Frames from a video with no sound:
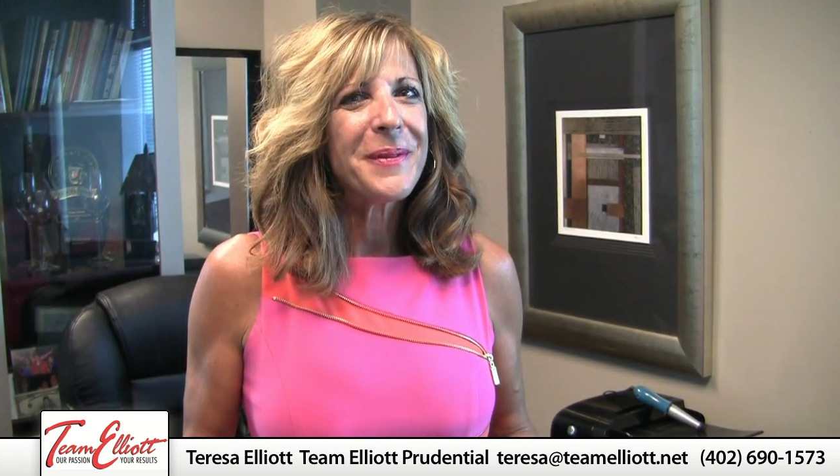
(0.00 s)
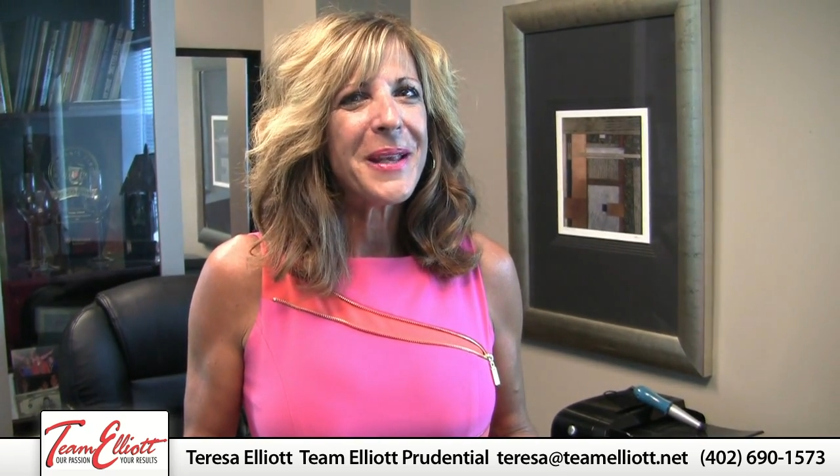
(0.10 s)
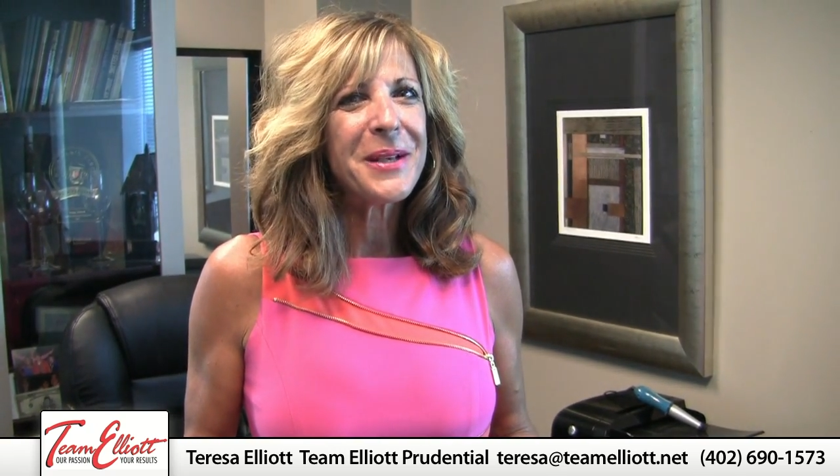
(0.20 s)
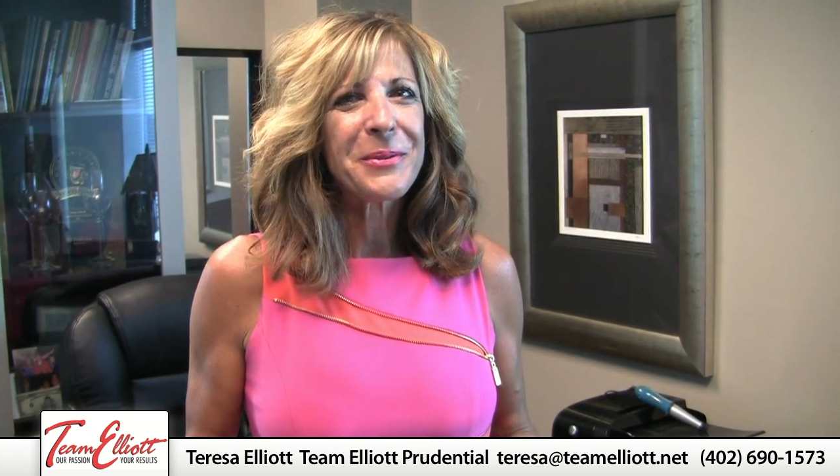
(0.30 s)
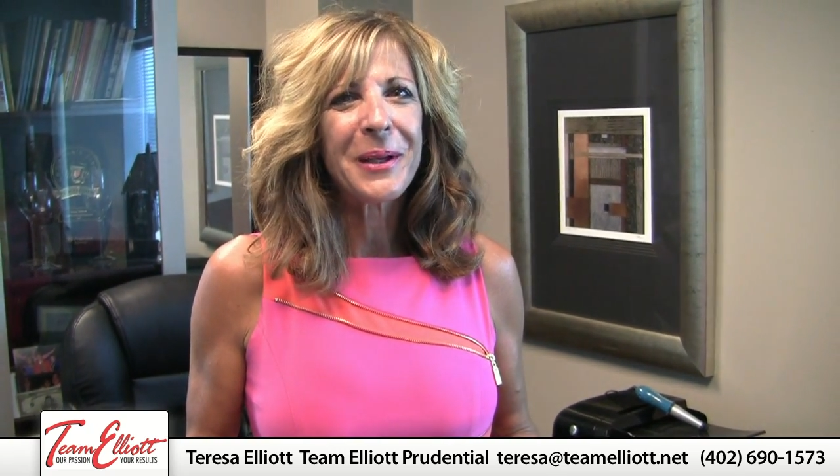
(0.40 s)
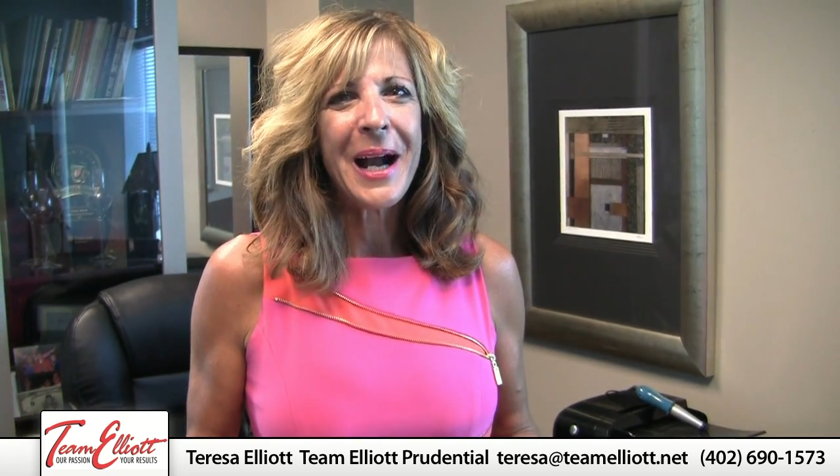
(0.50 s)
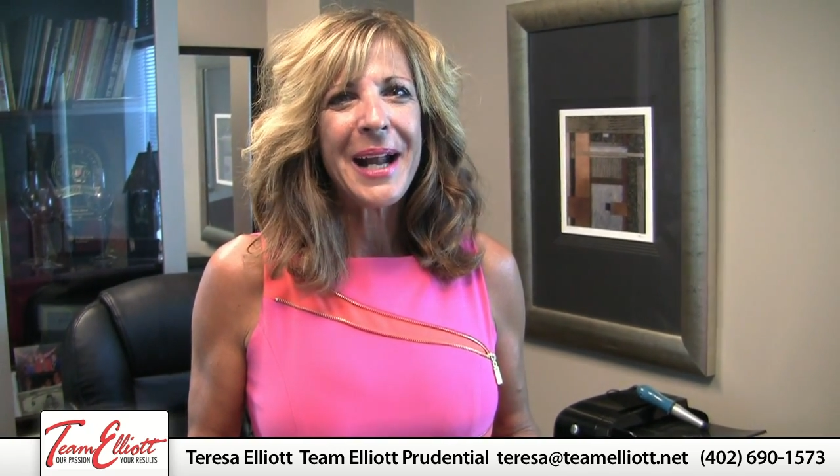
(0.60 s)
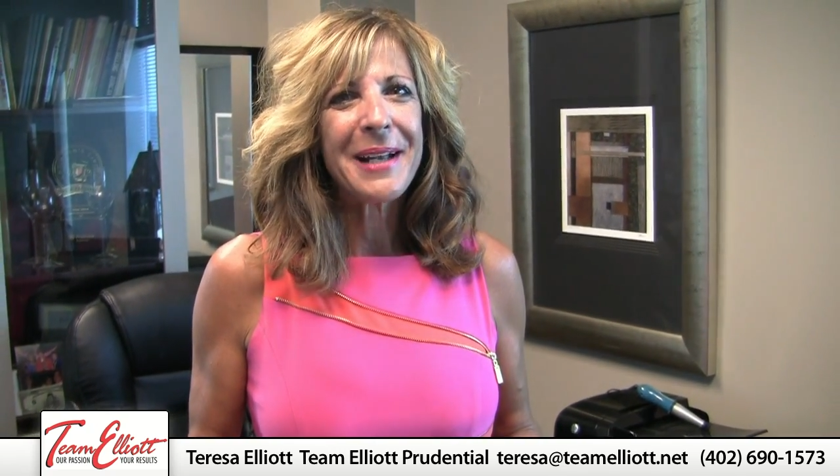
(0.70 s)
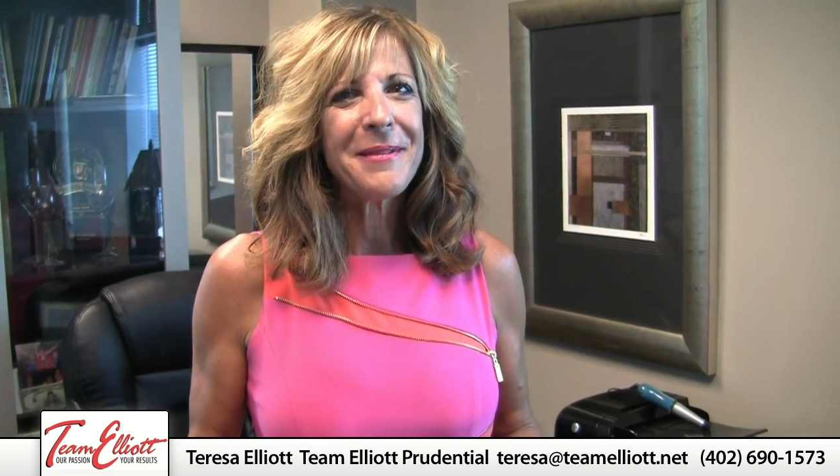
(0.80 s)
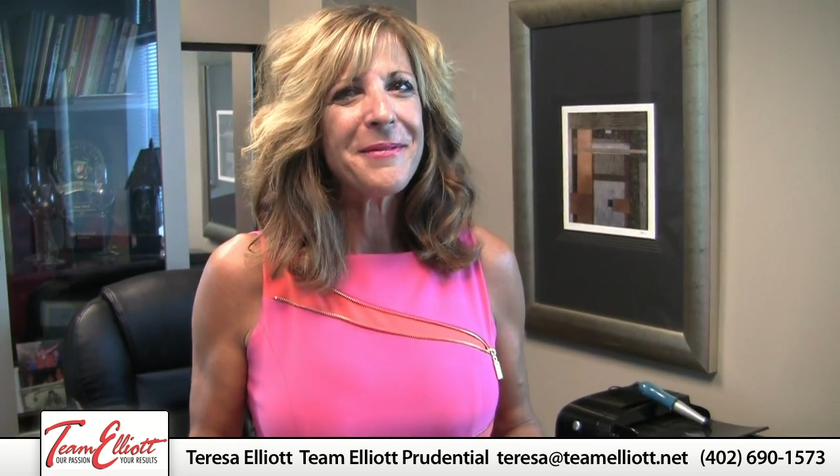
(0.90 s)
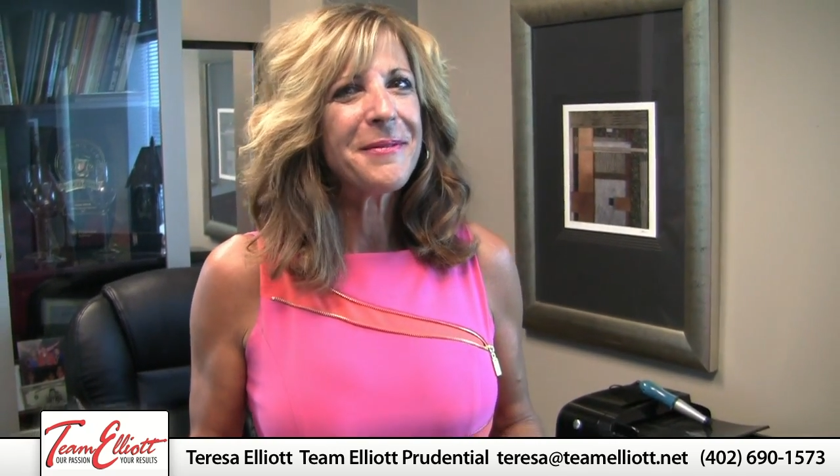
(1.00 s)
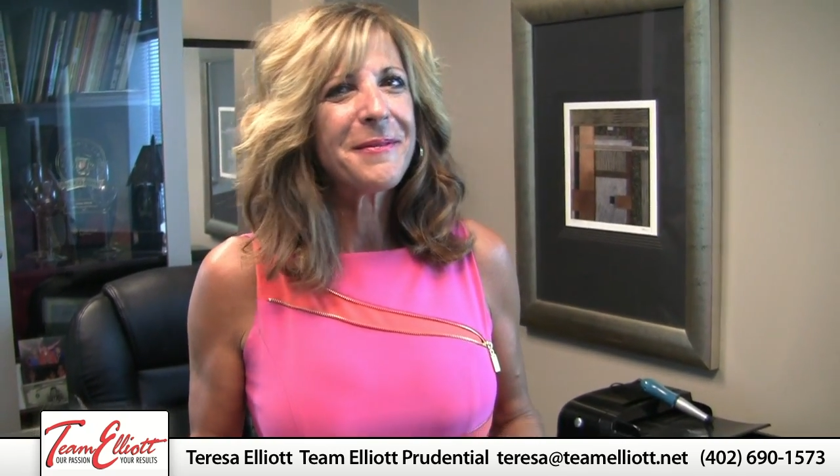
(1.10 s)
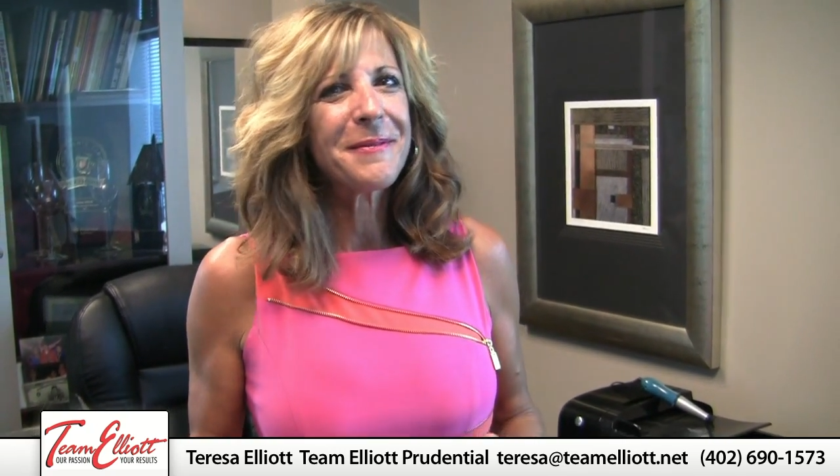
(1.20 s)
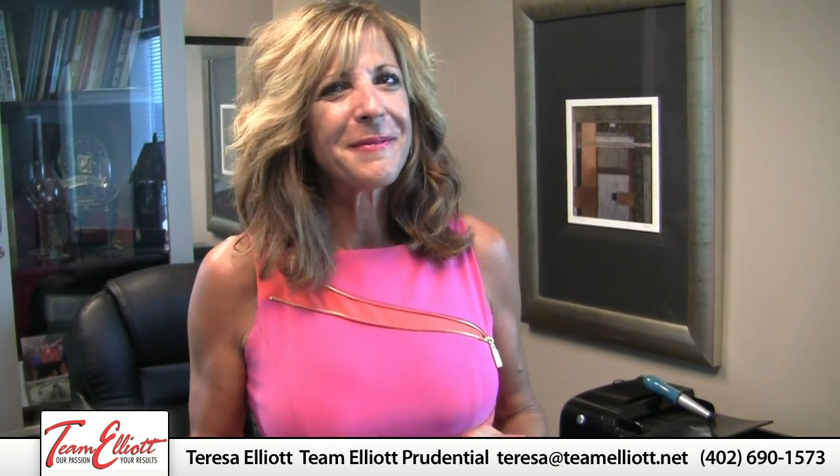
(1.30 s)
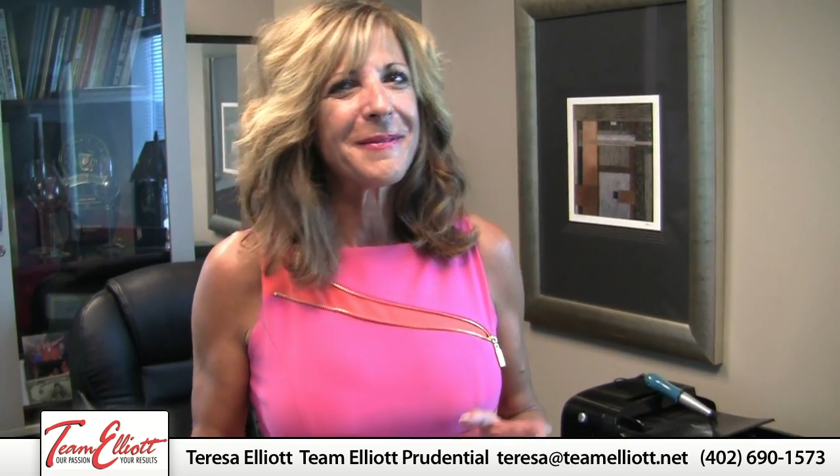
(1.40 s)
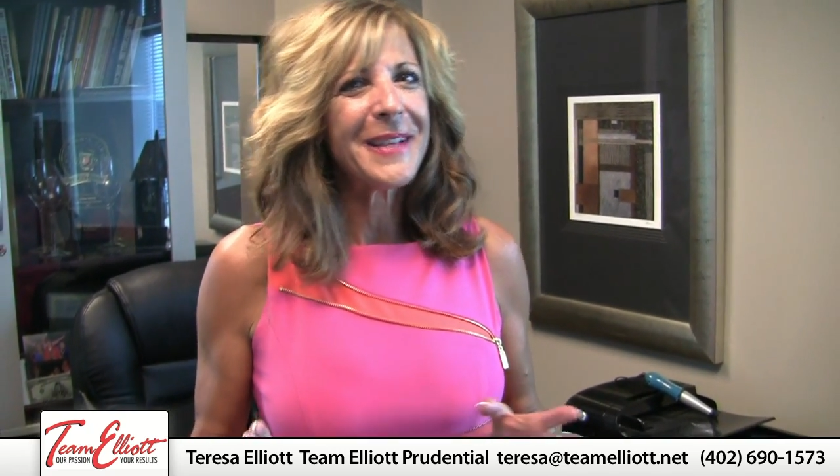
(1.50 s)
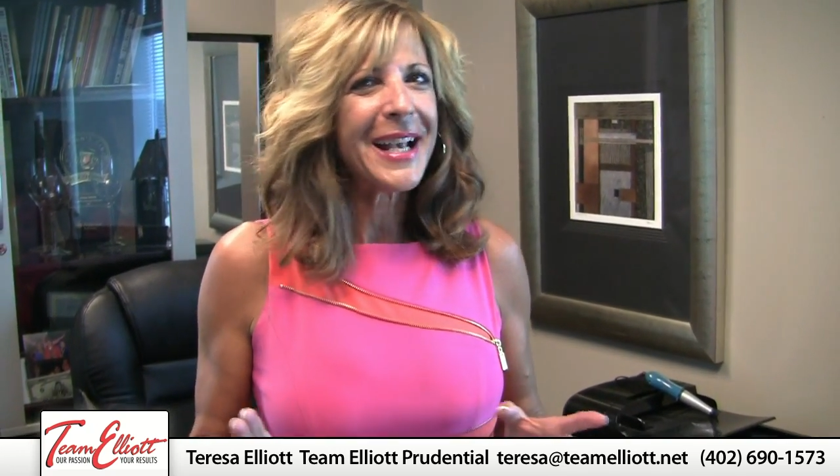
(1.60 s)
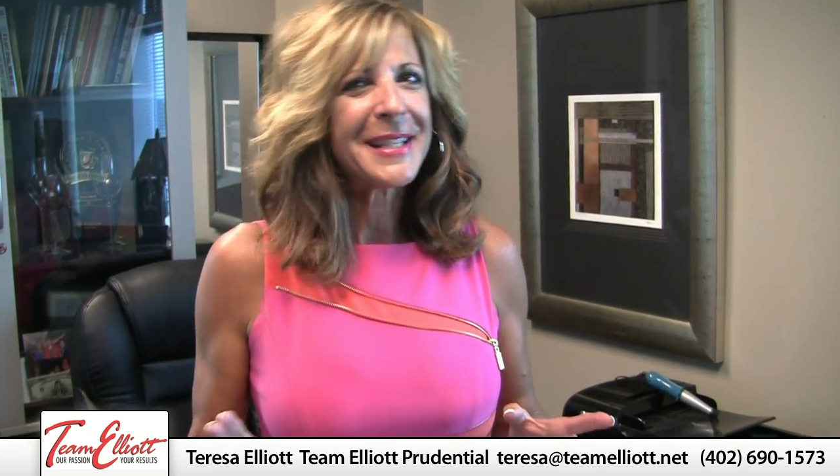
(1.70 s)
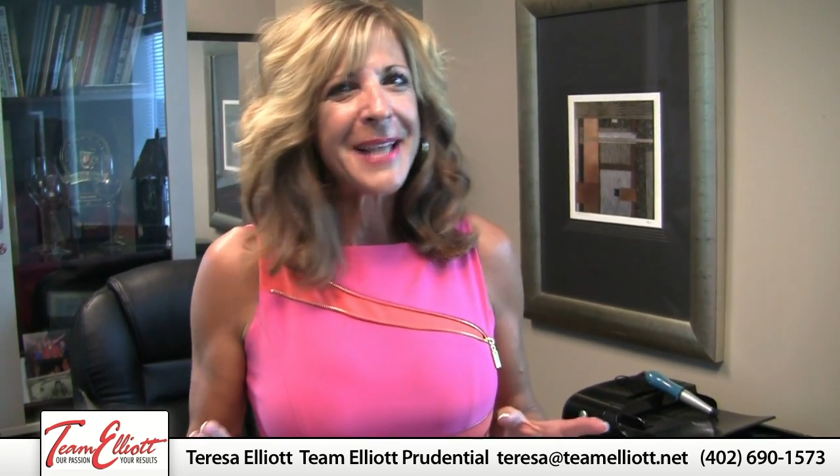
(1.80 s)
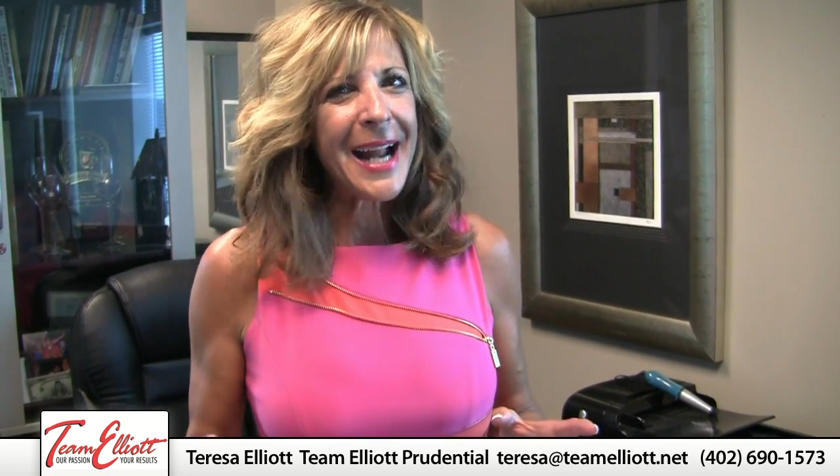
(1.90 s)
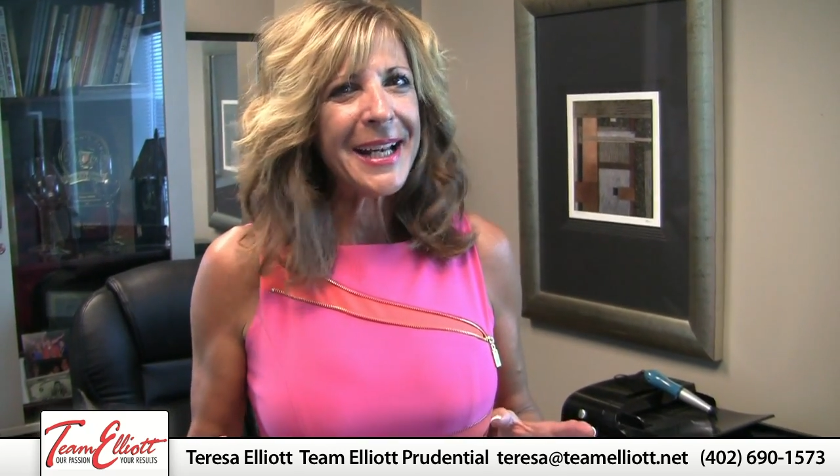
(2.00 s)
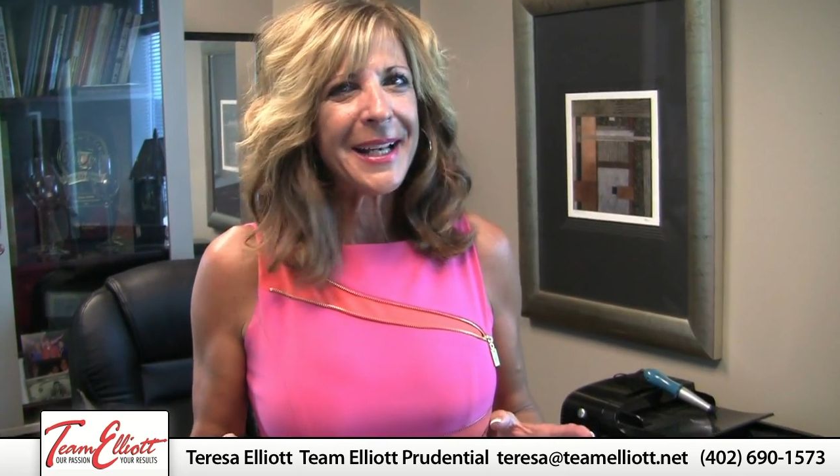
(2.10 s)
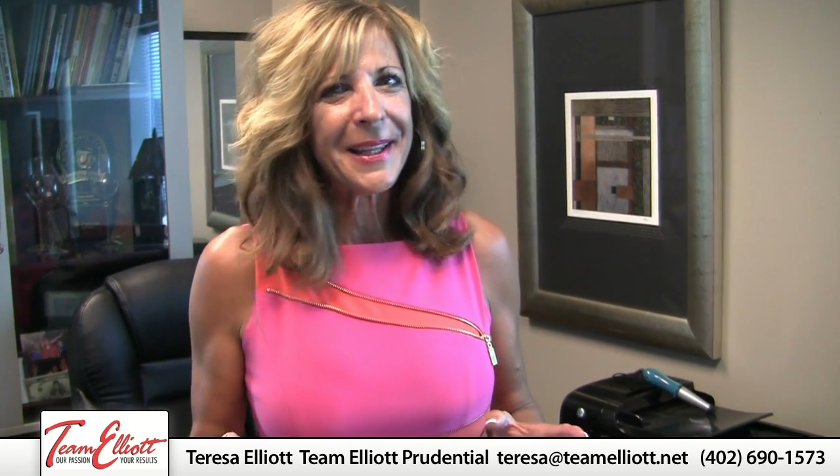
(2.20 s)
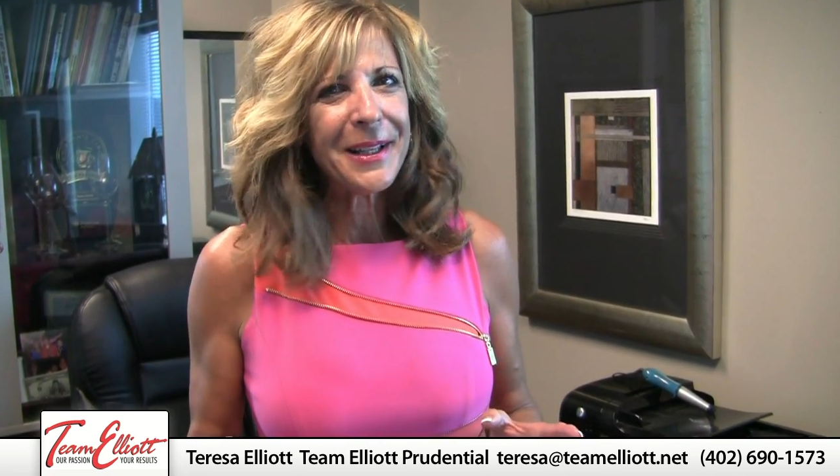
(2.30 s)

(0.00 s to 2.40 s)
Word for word: things were kind of exciting a